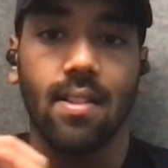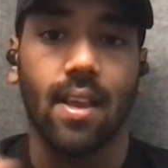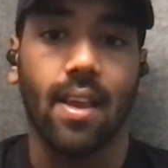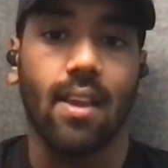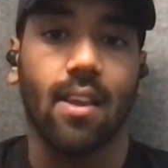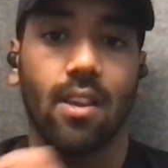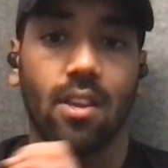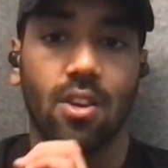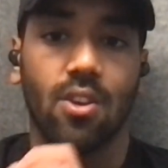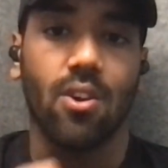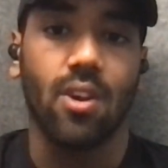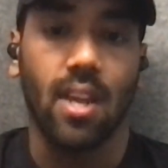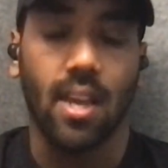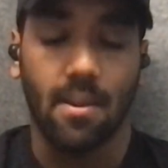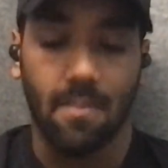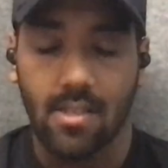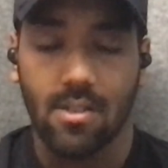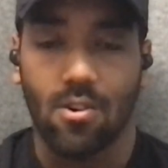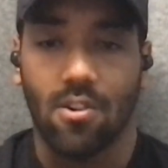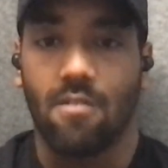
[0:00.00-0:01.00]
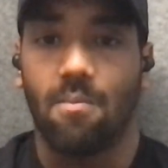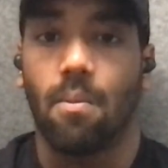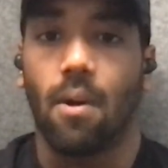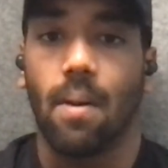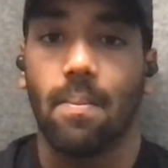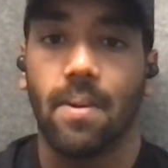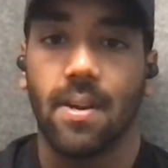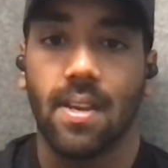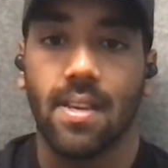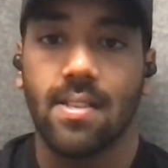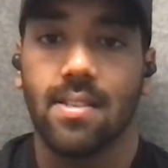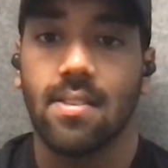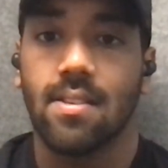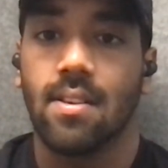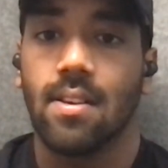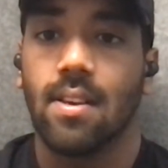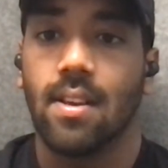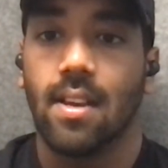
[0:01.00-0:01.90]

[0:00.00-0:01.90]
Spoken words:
like unique sort of properties.